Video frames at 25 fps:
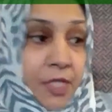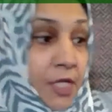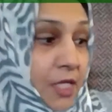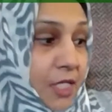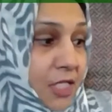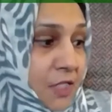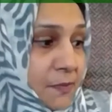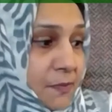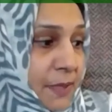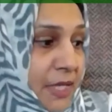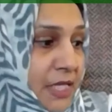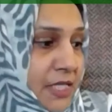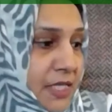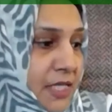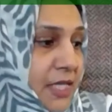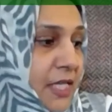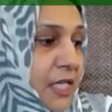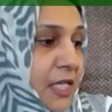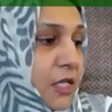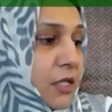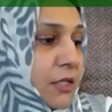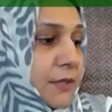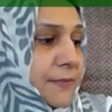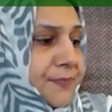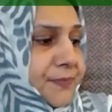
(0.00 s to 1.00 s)
especially
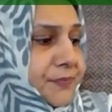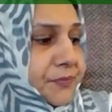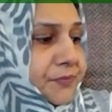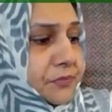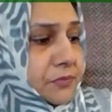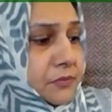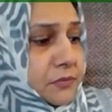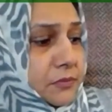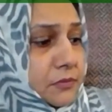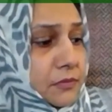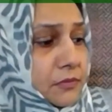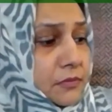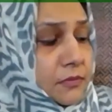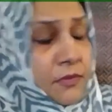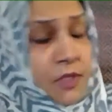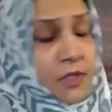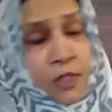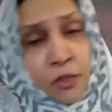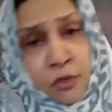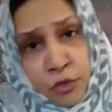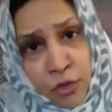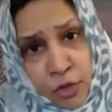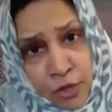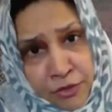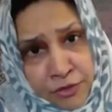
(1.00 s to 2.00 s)

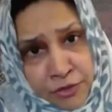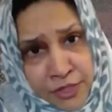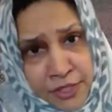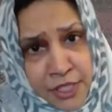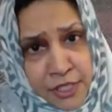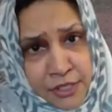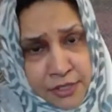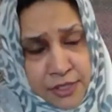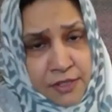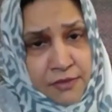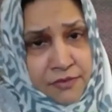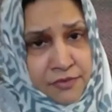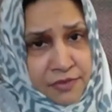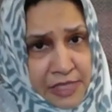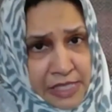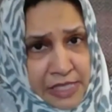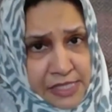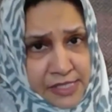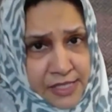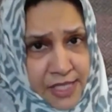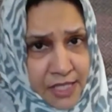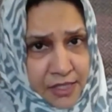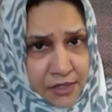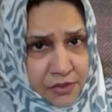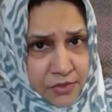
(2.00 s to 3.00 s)
non-traditional
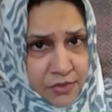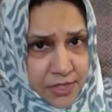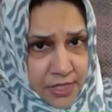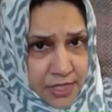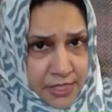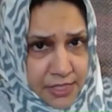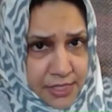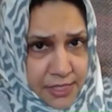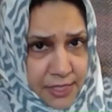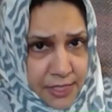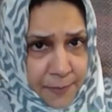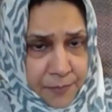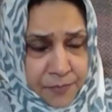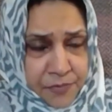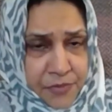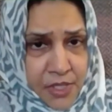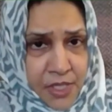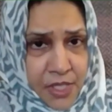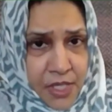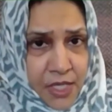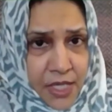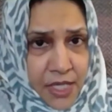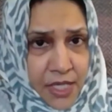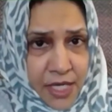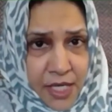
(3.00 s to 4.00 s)
fields, like you said, Zia,
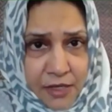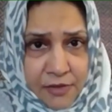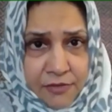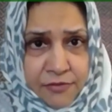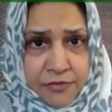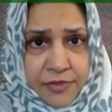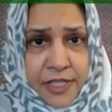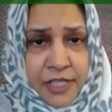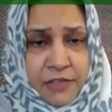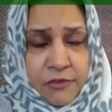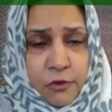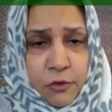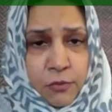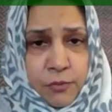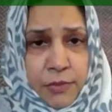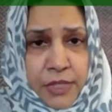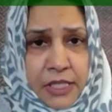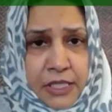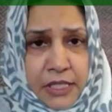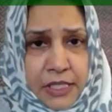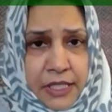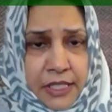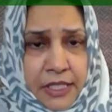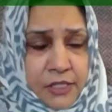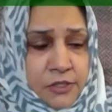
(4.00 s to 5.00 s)
every
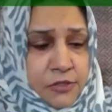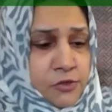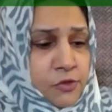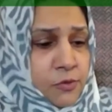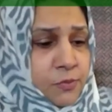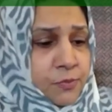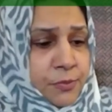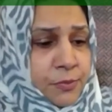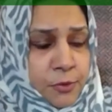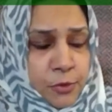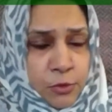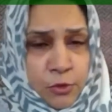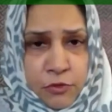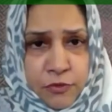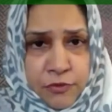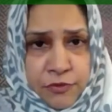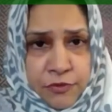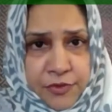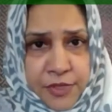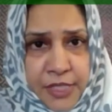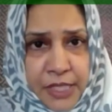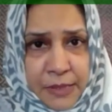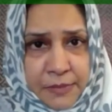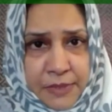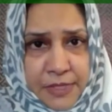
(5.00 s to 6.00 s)
woman needs to prove
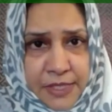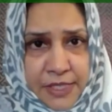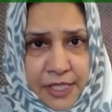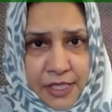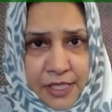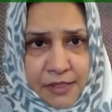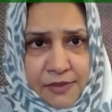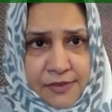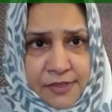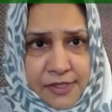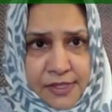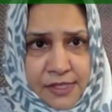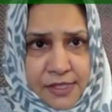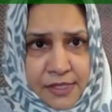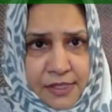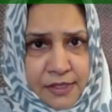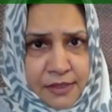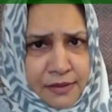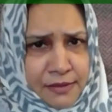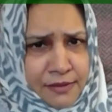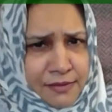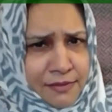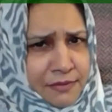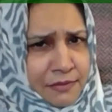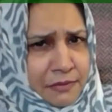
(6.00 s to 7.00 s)
themselves
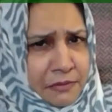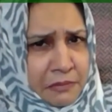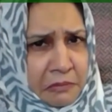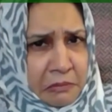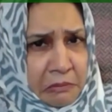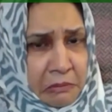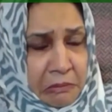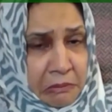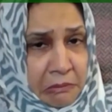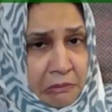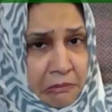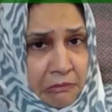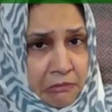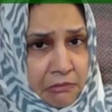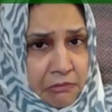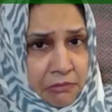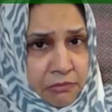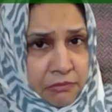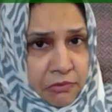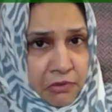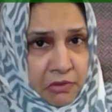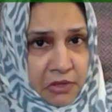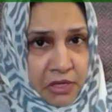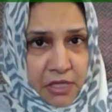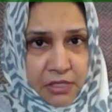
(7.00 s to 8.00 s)

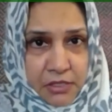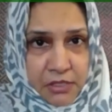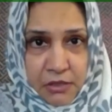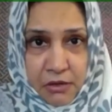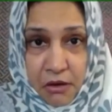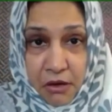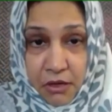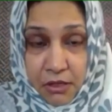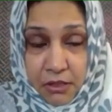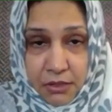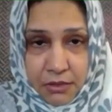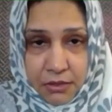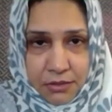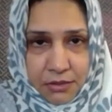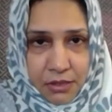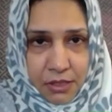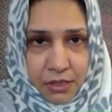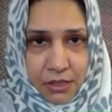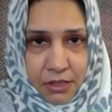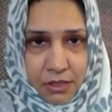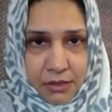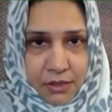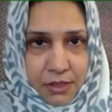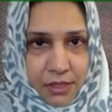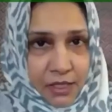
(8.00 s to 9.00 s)
for as long as
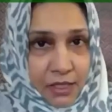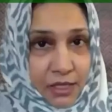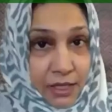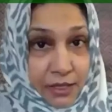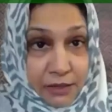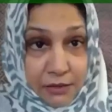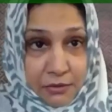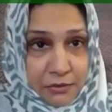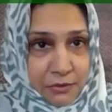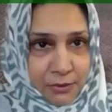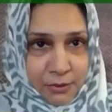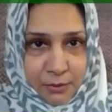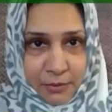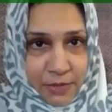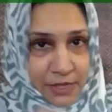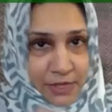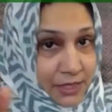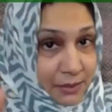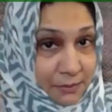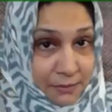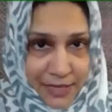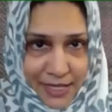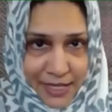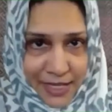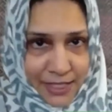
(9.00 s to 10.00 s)
they're there. I don't know.
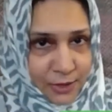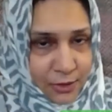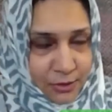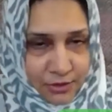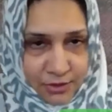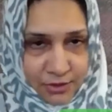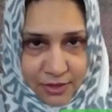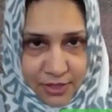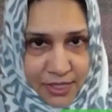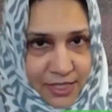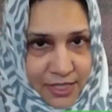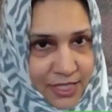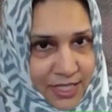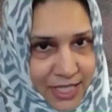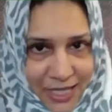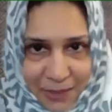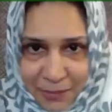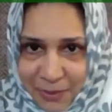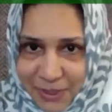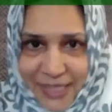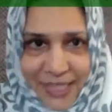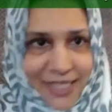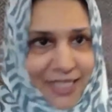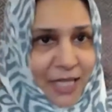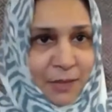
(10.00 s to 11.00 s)
Matlab main to
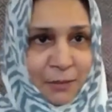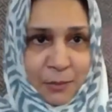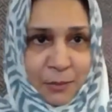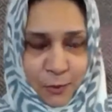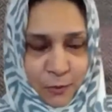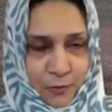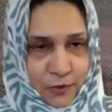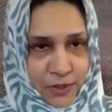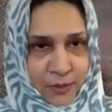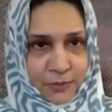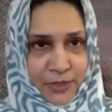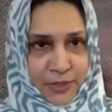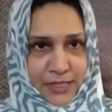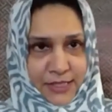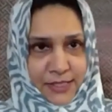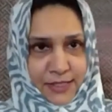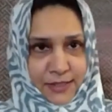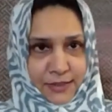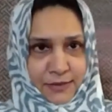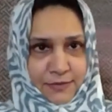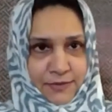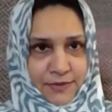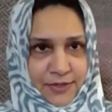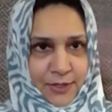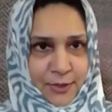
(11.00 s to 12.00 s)
abhi tak I'm proving
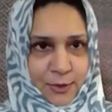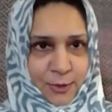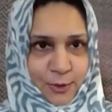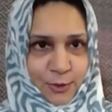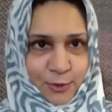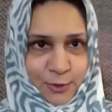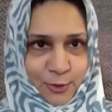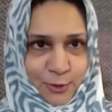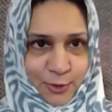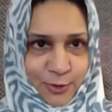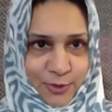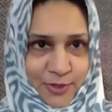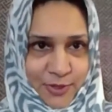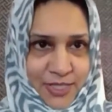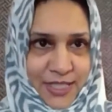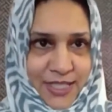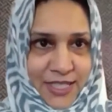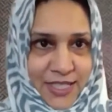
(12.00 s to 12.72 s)
myself, So